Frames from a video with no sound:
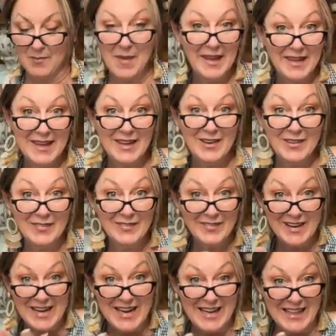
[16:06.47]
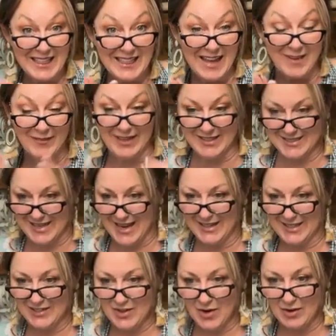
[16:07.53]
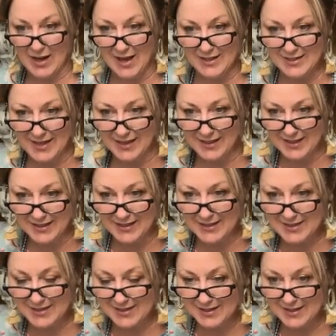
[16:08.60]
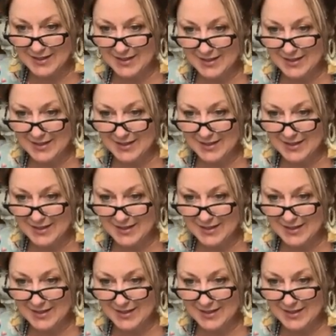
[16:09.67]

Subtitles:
Making a wreath. I'm excited. Y'all guys like this?